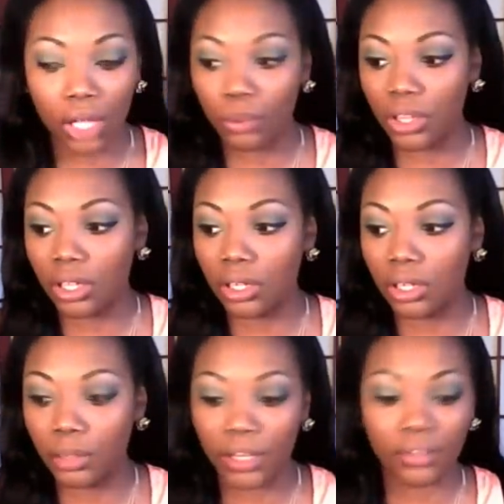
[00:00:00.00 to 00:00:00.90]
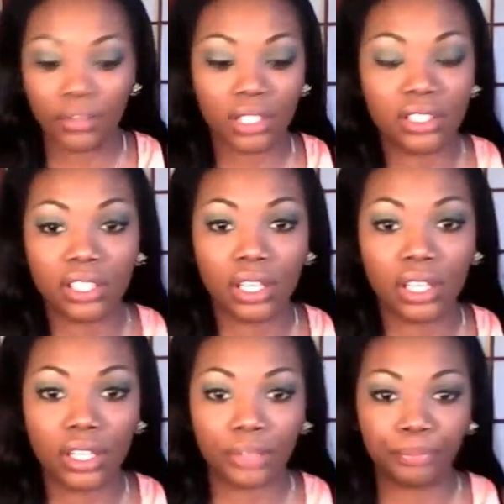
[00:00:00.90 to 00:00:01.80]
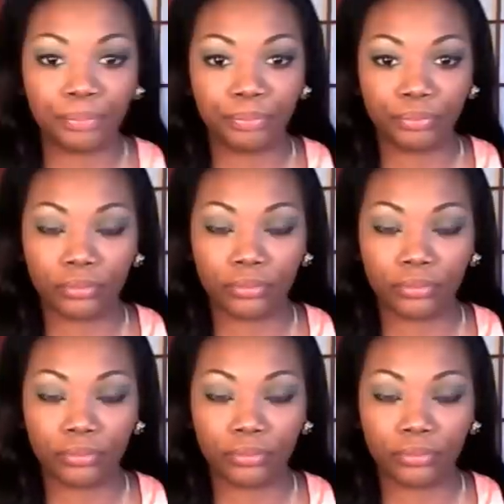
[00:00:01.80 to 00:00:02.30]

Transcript: in with a little bit of concealer.